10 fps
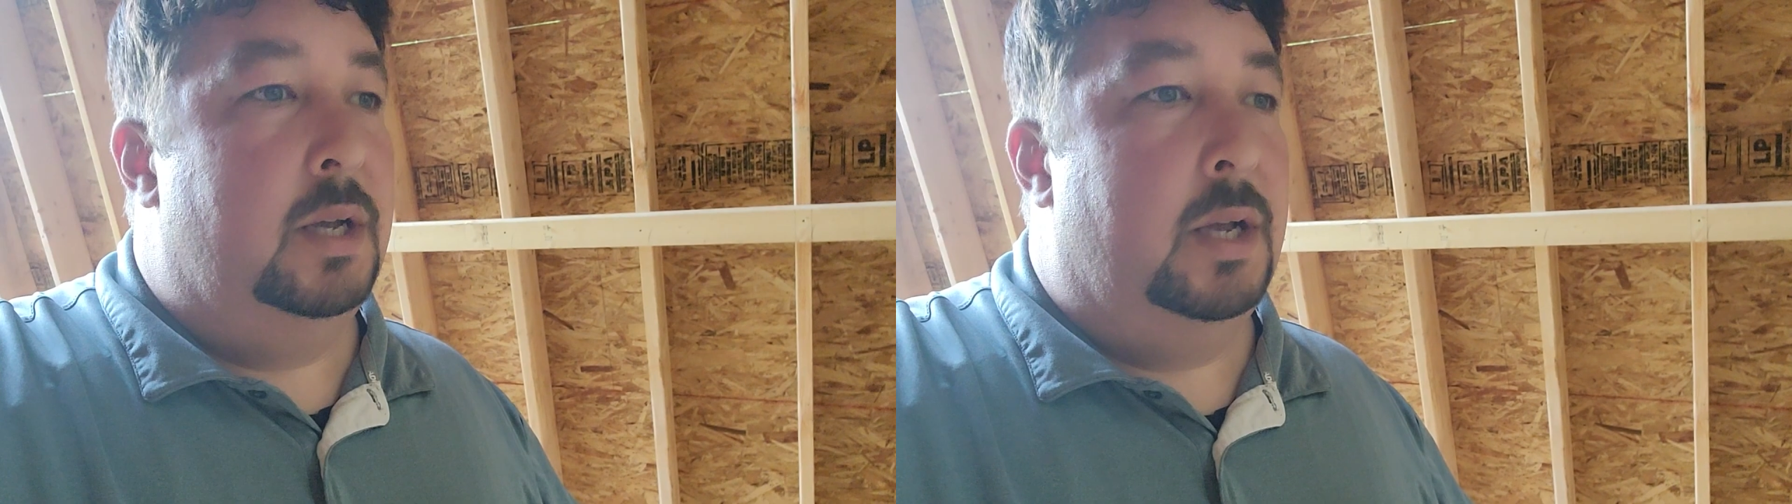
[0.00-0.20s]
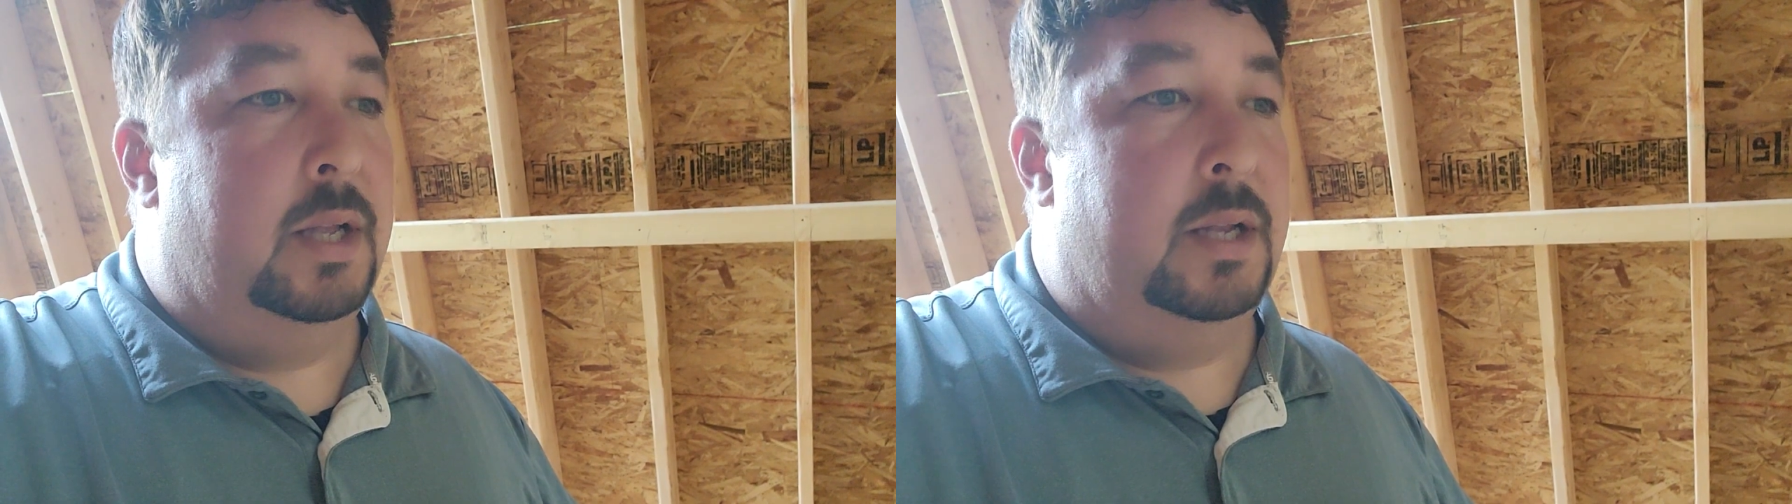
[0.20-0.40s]

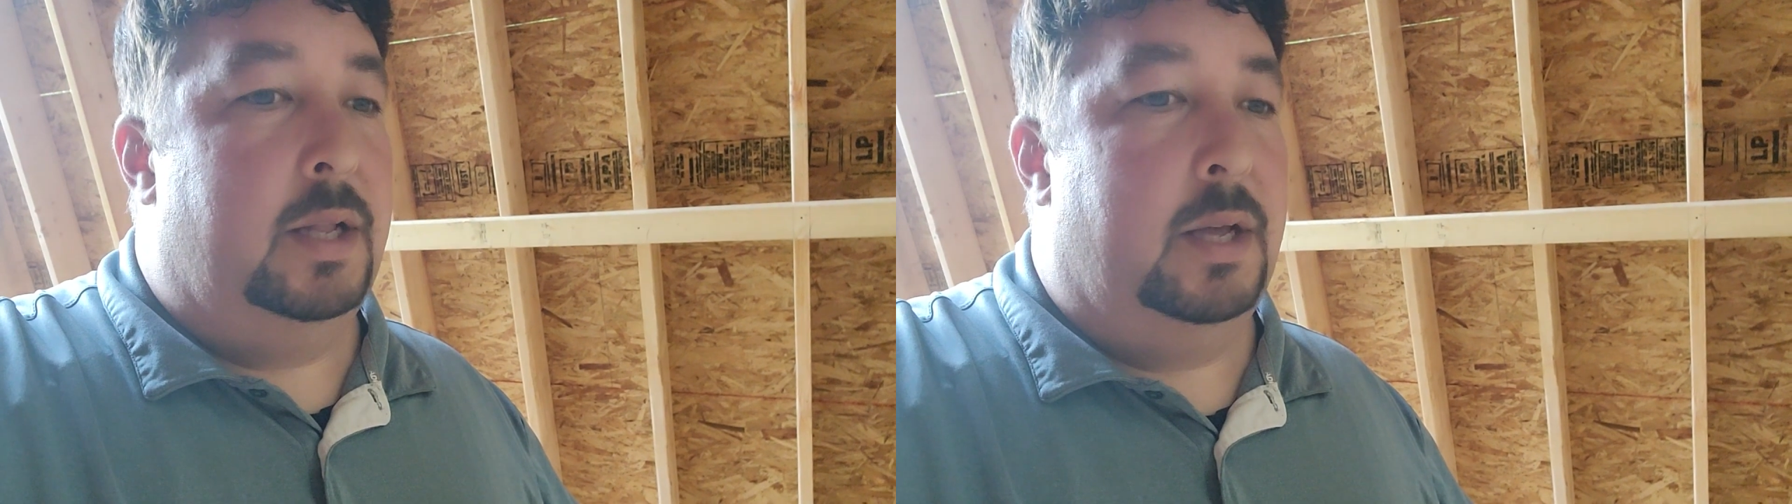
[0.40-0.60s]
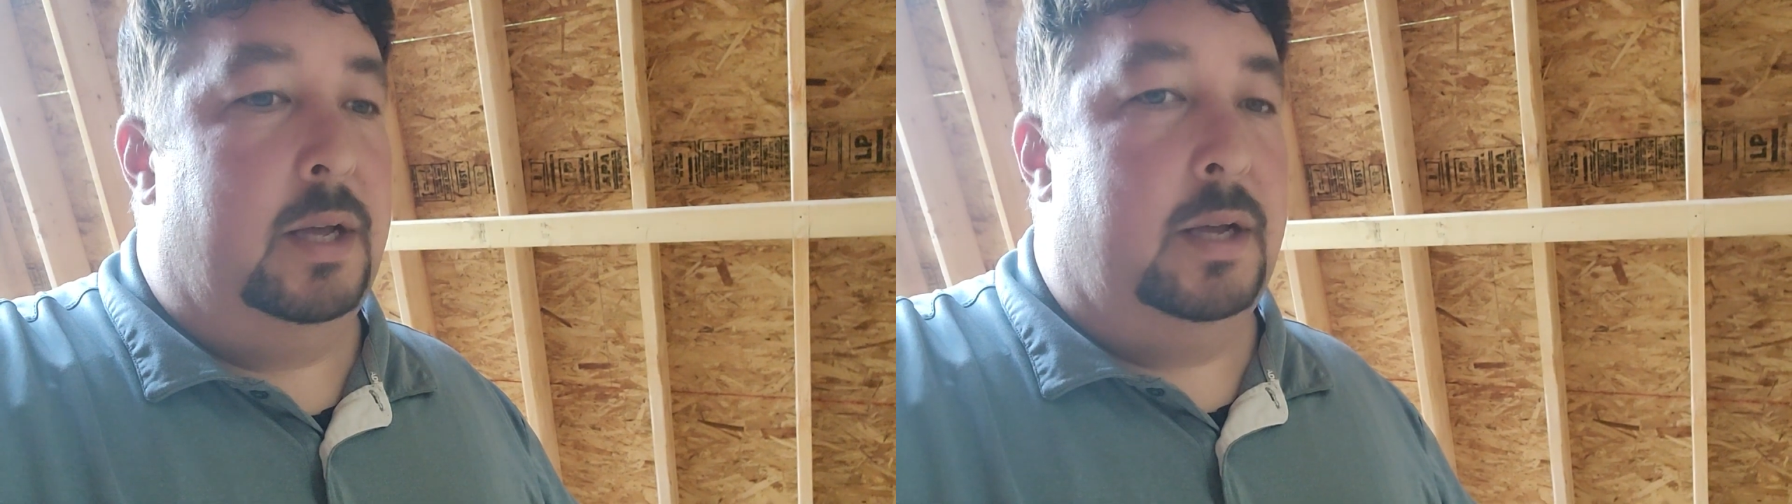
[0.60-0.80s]
and
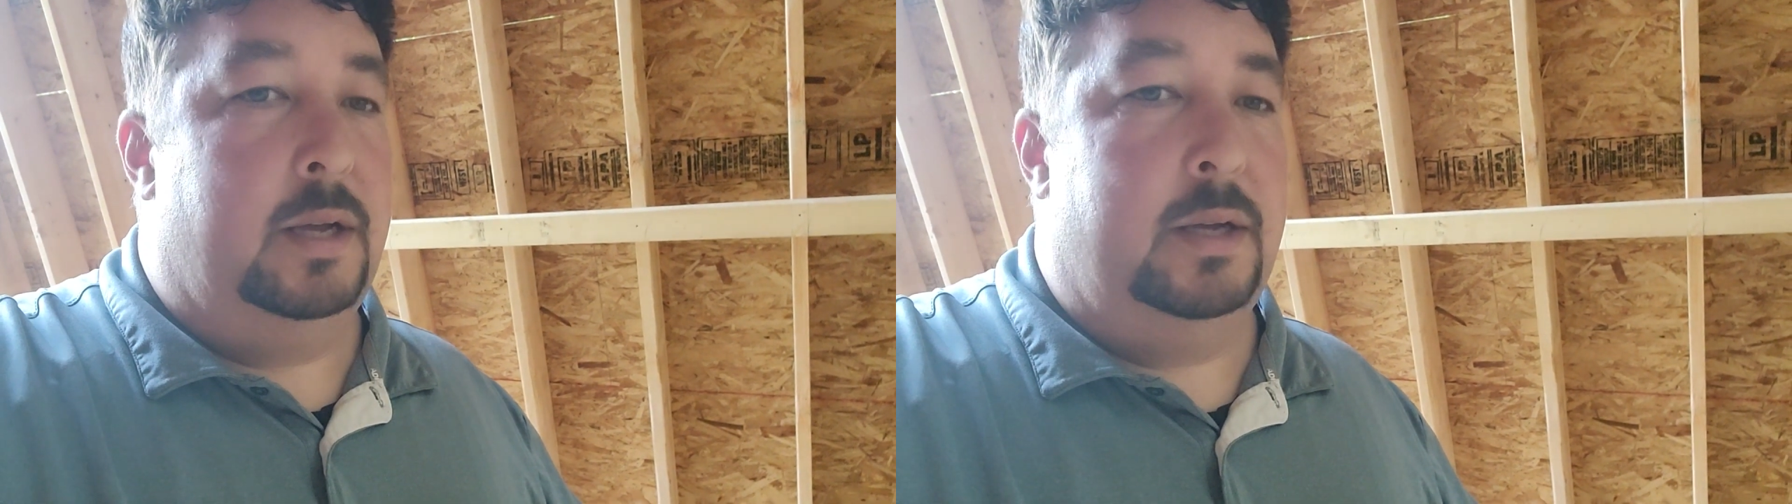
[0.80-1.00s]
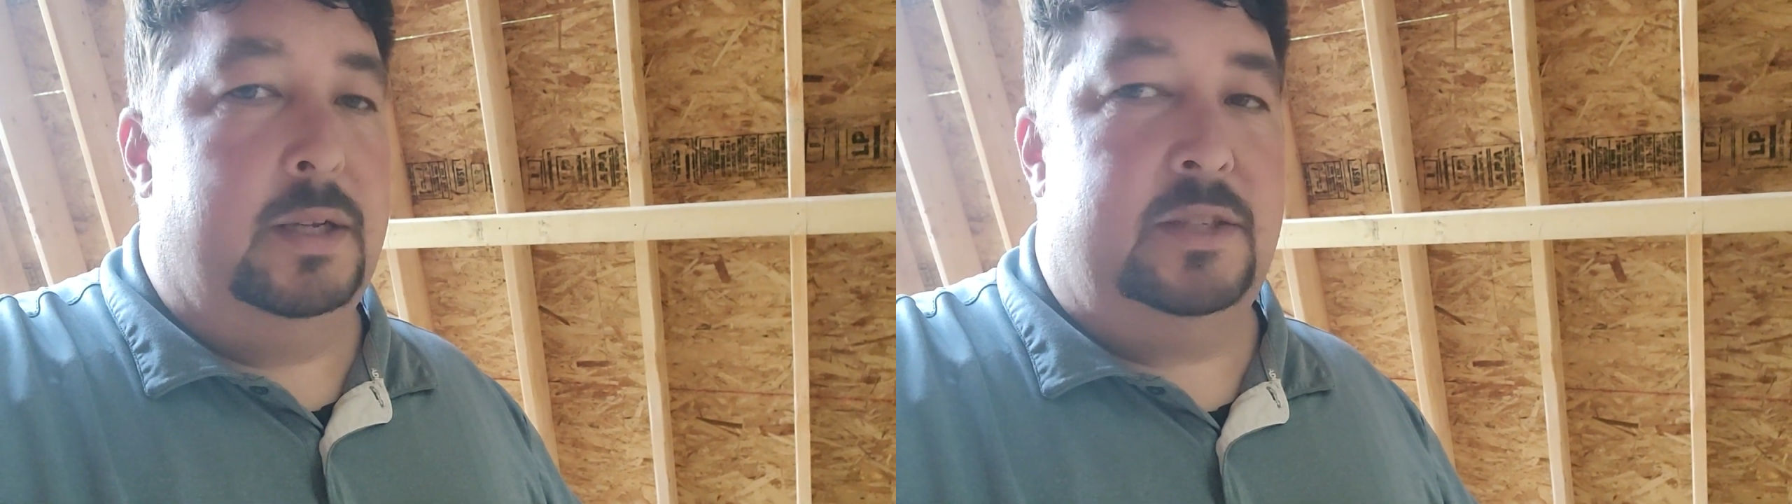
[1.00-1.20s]

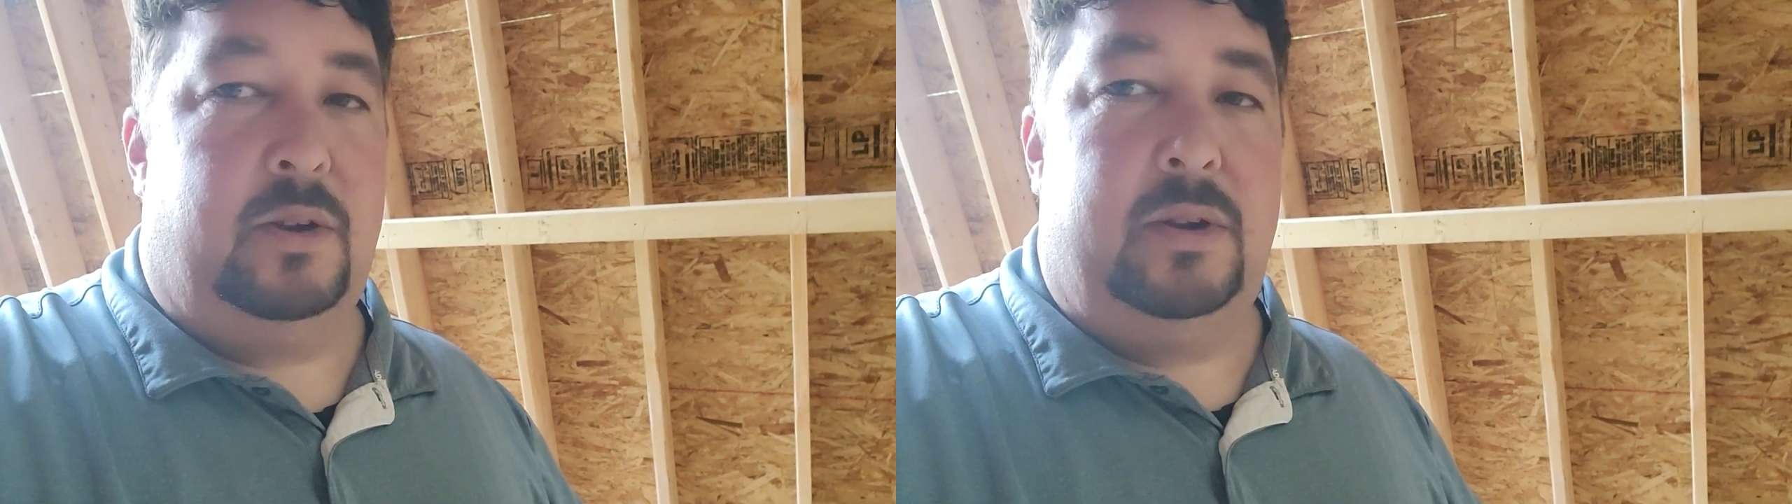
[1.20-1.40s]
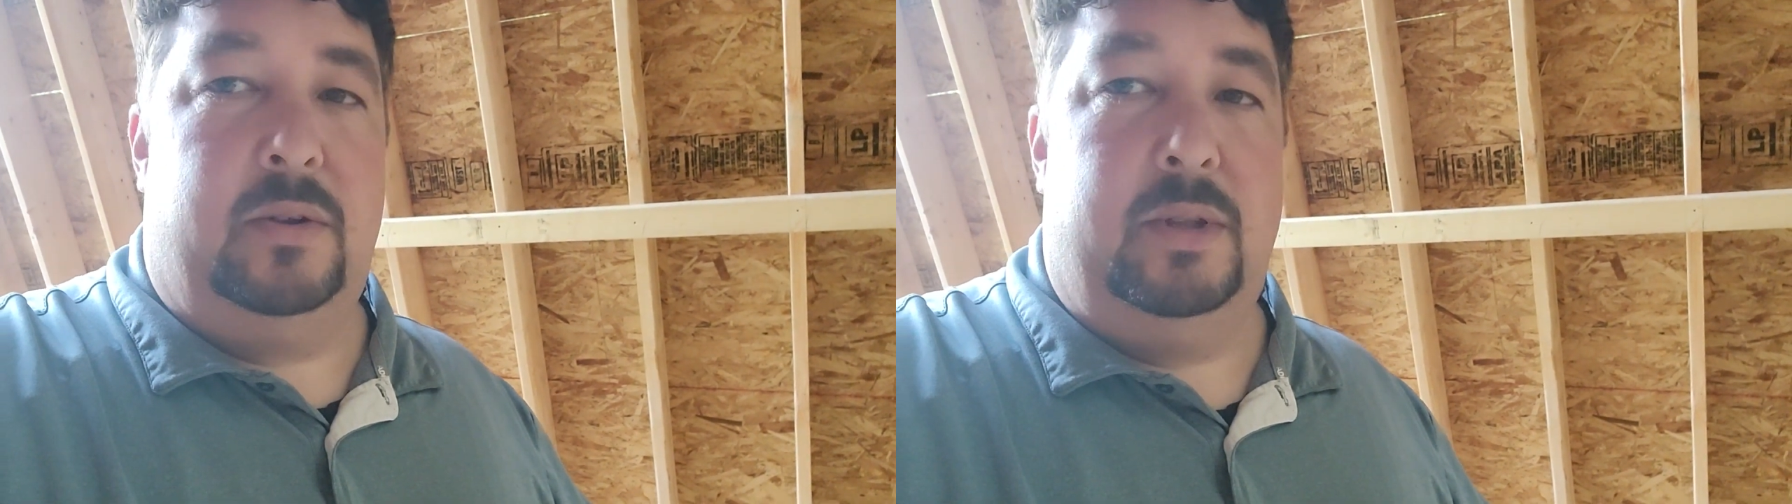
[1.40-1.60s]
get
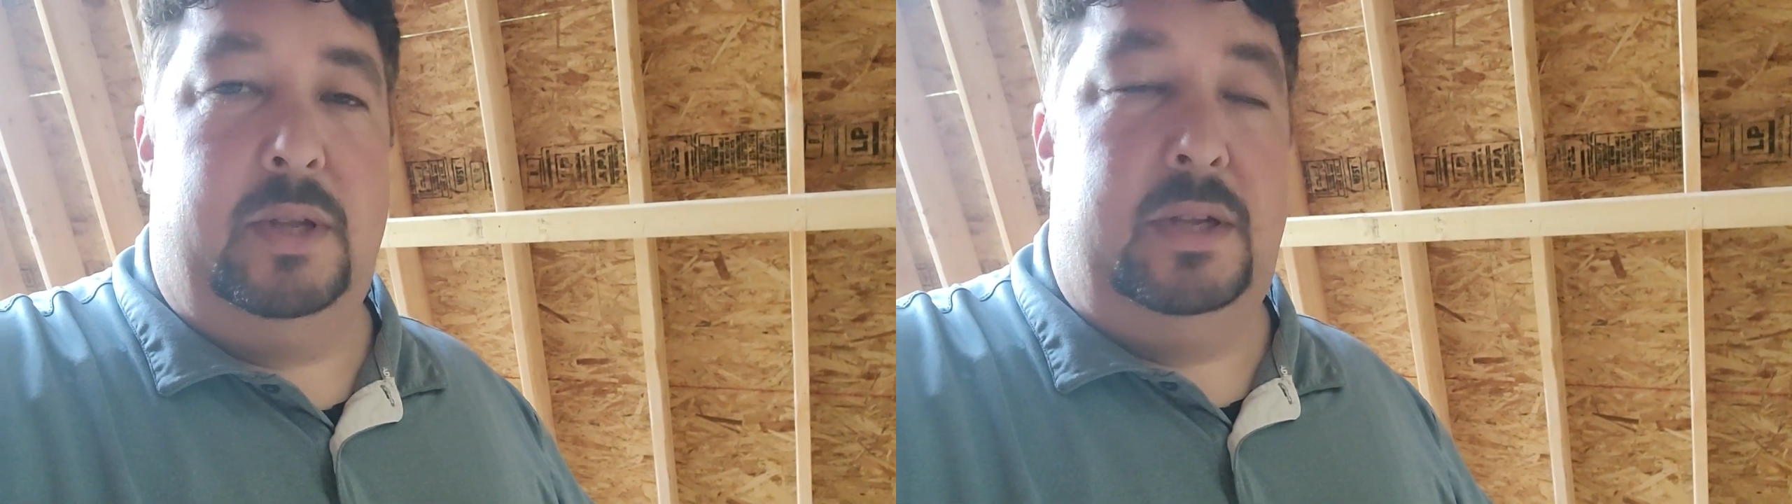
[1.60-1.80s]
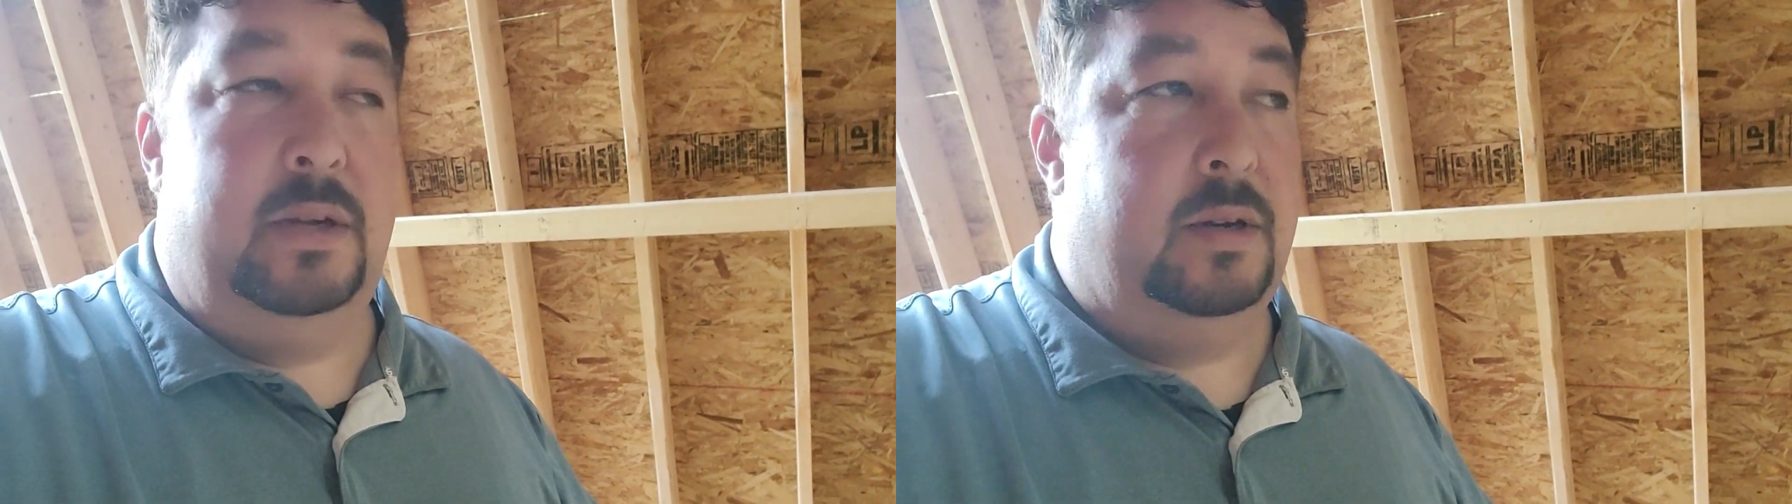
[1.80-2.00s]
started on the
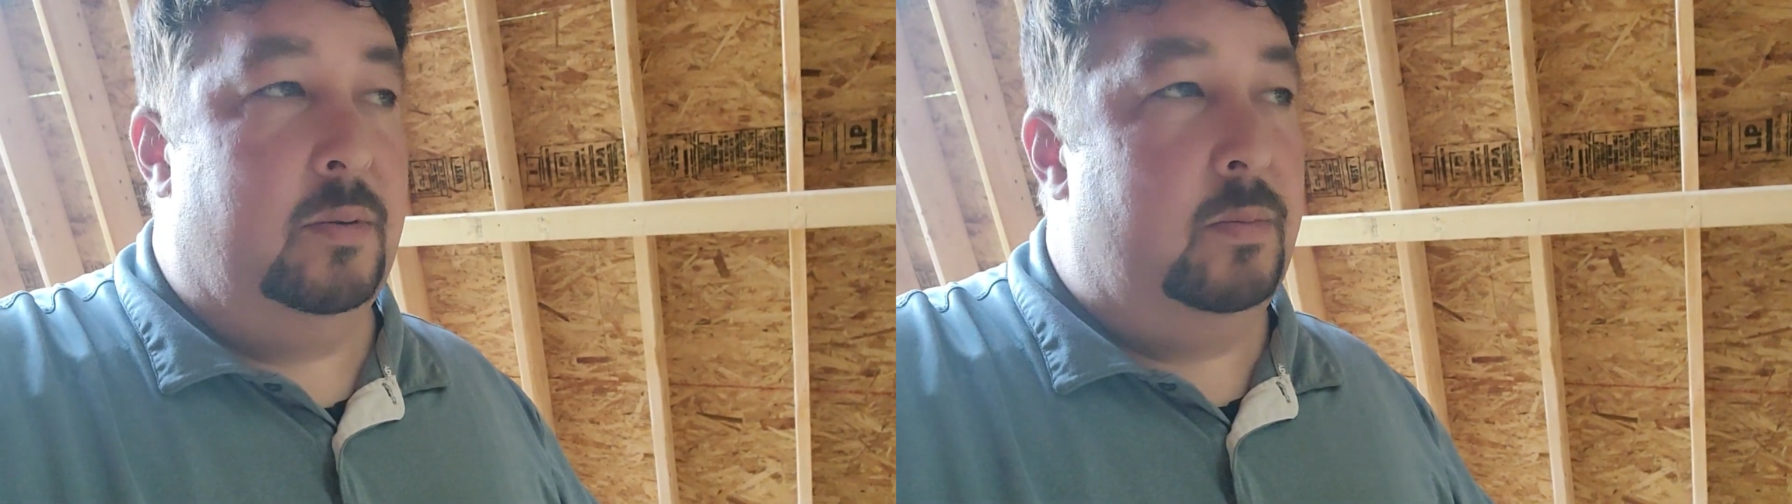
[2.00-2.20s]
interior.